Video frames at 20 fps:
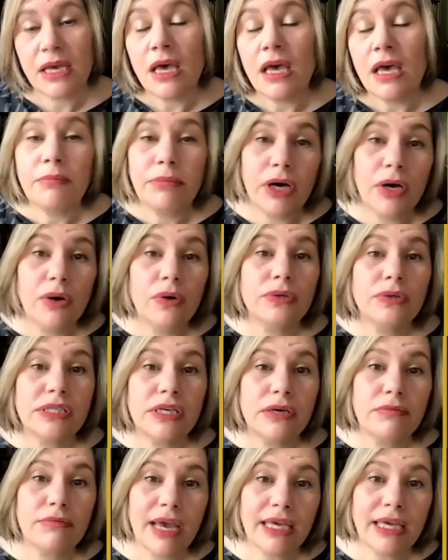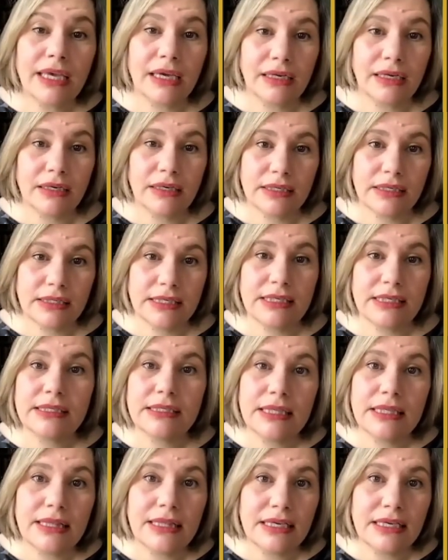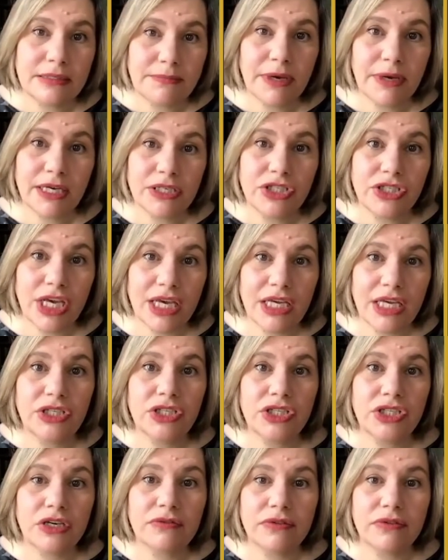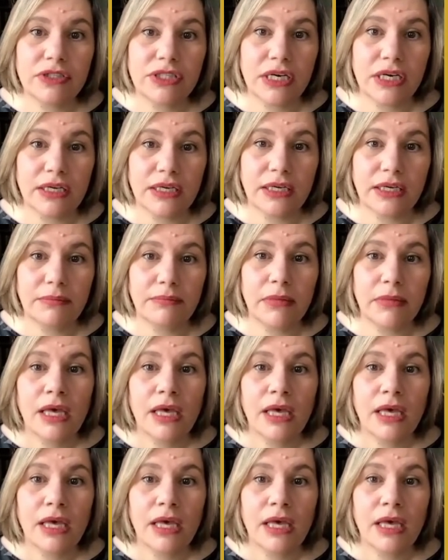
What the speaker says: but also recognises that these might change over time